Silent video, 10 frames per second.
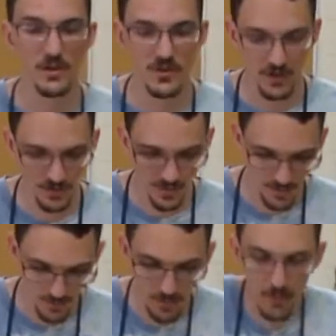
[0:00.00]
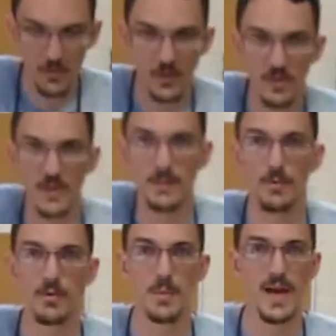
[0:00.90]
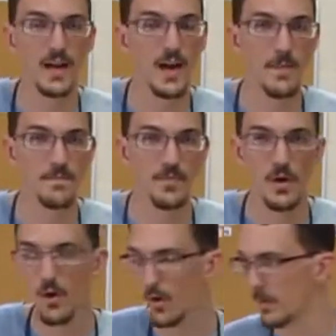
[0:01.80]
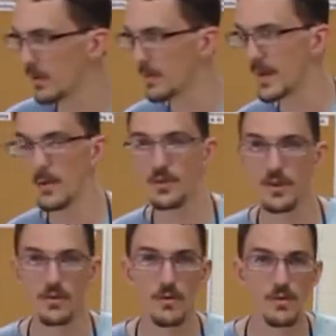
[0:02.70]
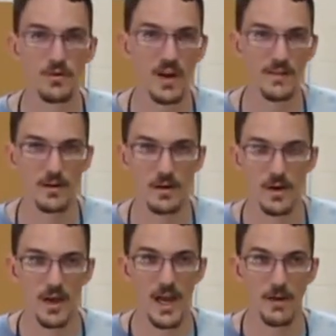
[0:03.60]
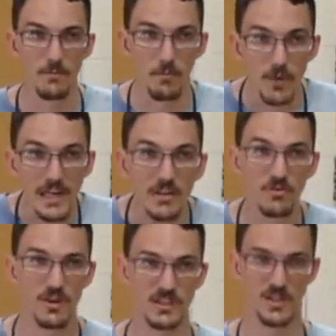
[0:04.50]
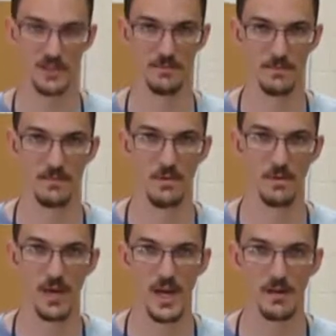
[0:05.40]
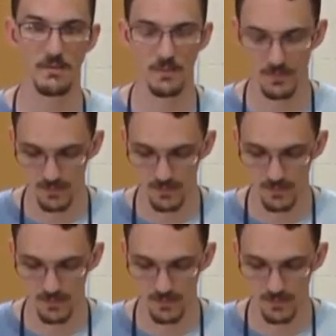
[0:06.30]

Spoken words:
just pull the staples back up or pull them out with the screwdriver and re-stretch it, okay?